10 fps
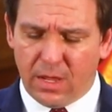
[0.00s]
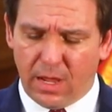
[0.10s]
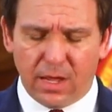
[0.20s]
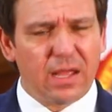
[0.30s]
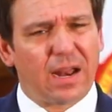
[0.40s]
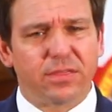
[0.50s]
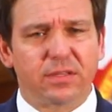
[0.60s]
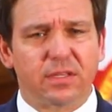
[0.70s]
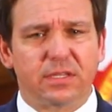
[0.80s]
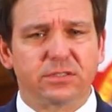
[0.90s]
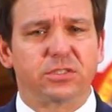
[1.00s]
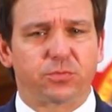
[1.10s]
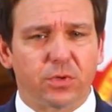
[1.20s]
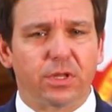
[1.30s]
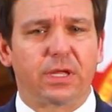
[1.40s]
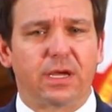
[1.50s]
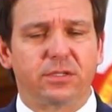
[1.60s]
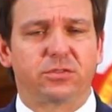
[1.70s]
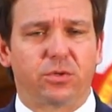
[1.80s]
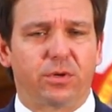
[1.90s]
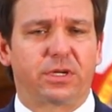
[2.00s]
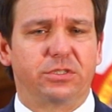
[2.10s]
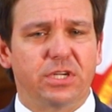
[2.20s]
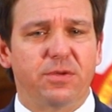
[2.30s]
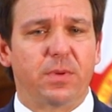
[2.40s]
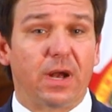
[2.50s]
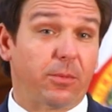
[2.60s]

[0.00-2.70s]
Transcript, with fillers: and I think that this is really a historic achievement.